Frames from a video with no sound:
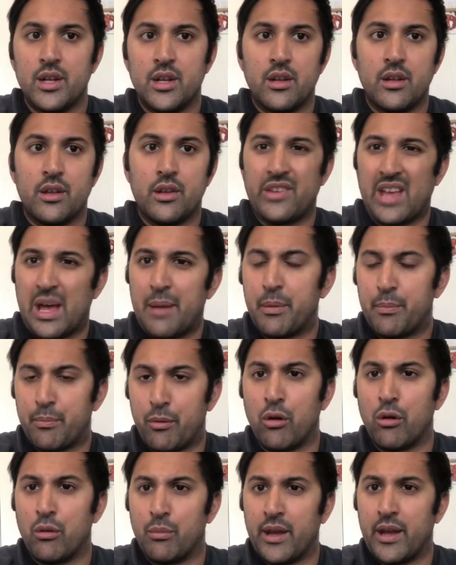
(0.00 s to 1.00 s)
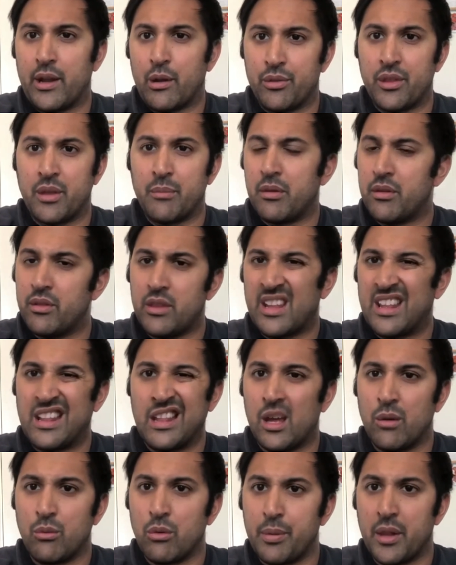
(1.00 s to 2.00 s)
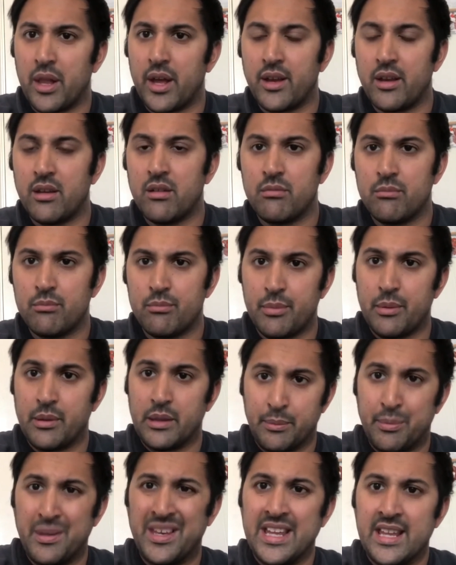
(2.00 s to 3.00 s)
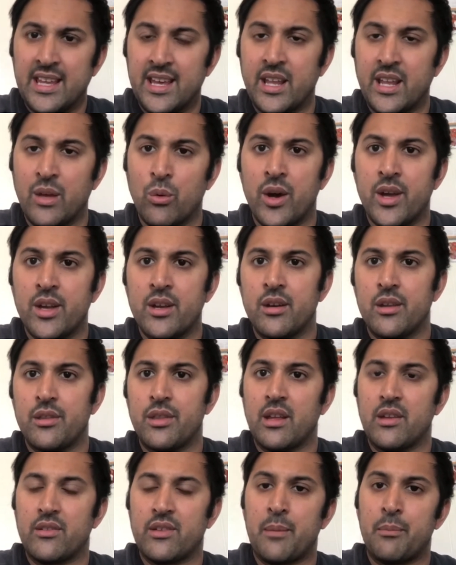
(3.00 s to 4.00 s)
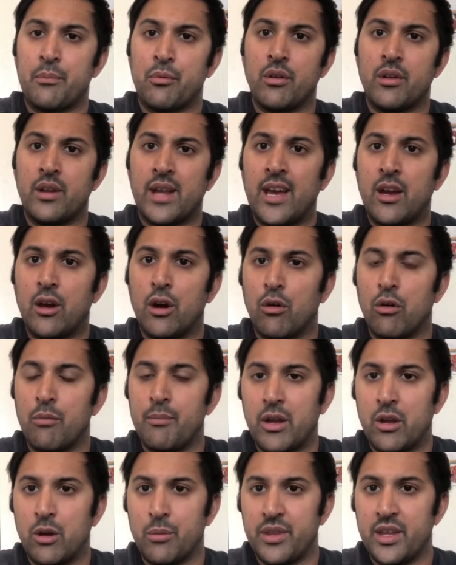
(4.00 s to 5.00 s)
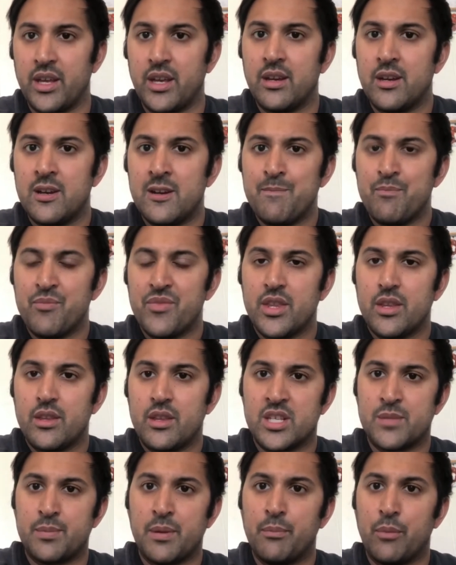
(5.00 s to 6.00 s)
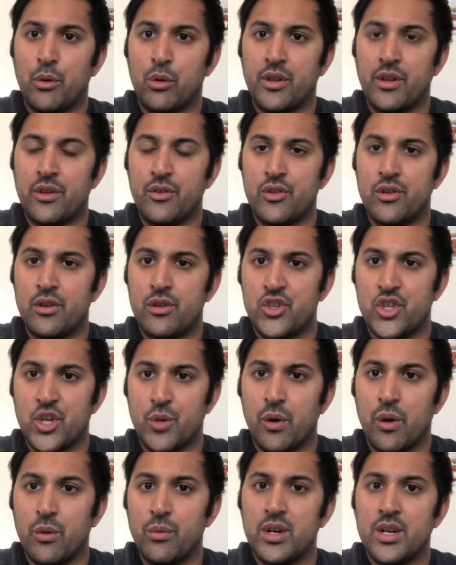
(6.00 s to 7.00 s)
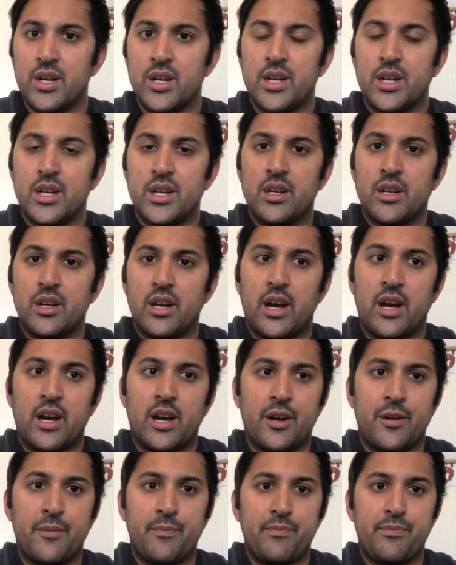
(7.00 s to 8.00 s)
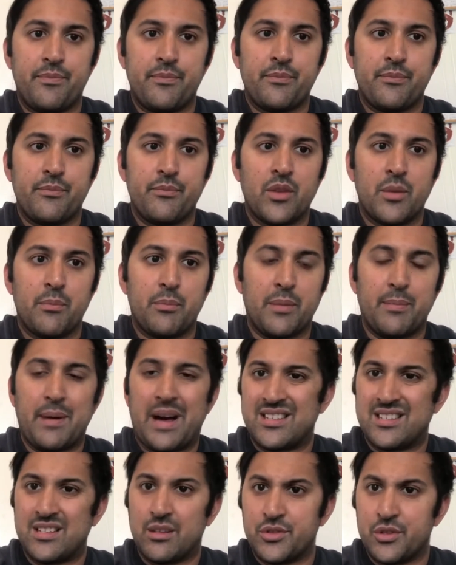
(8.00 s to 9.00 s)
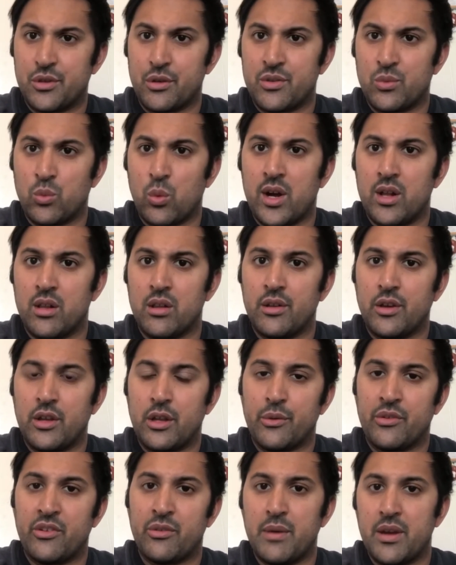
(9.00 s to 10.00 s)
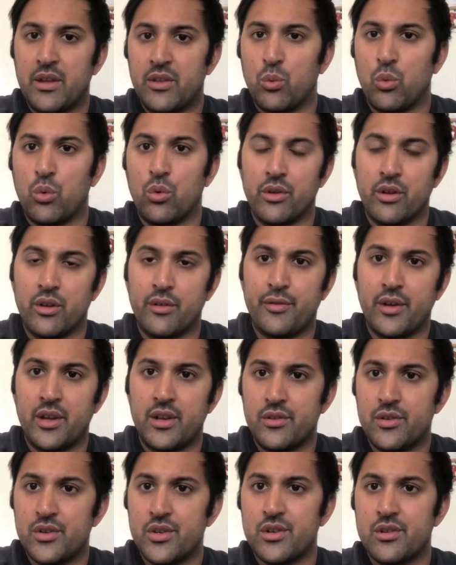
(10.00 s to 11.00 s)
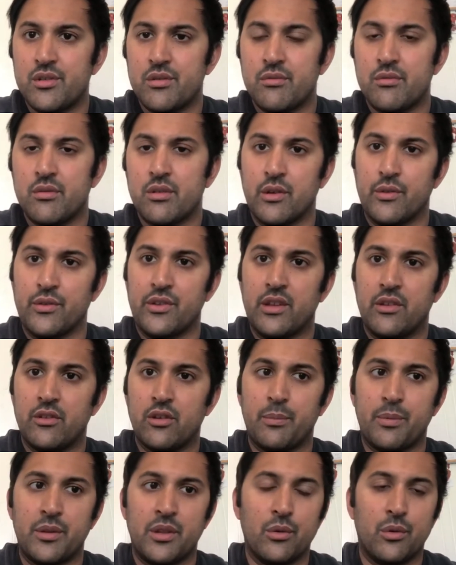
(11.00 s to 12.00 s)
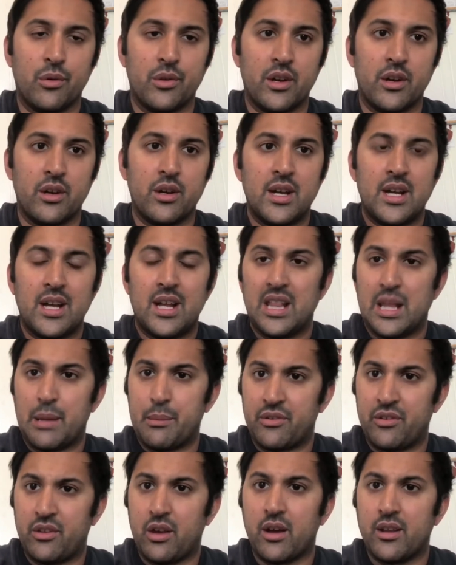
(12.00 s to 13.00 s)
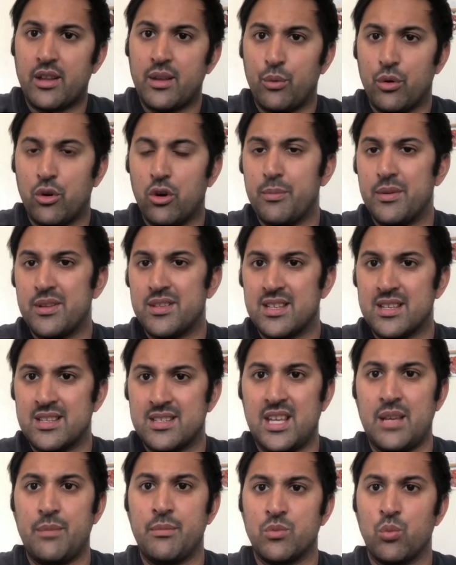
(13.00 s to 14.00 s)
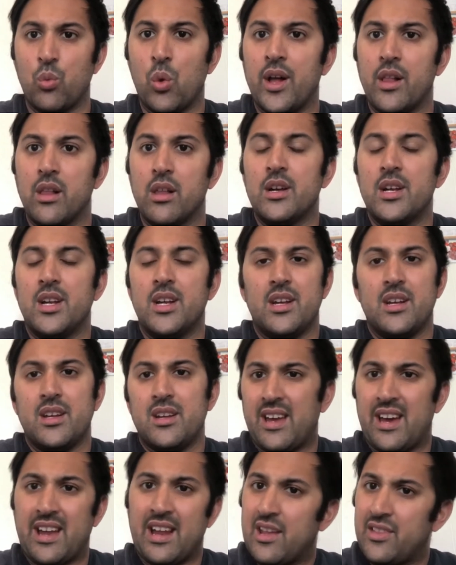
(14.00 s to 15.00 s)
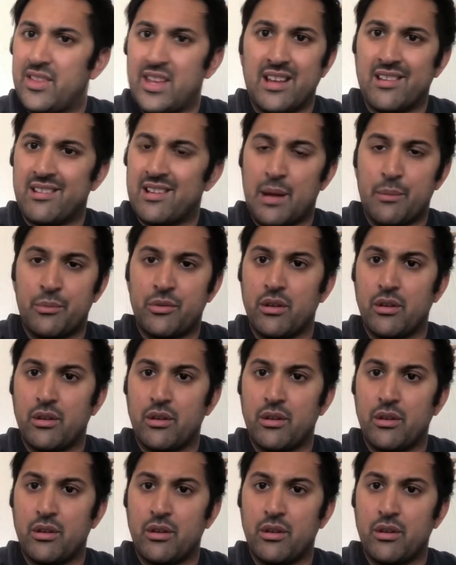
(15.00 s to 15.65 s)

Zampa probably. I don't think Nathan Lyon will play at the beginning anyway. I think Zampa and Agar will make up the spin bowling duo. But the batting looks good as well. Smith, Warner, Finch, obviously top of the order. Labuschagne will come into the team as well. And I think he's an absolutely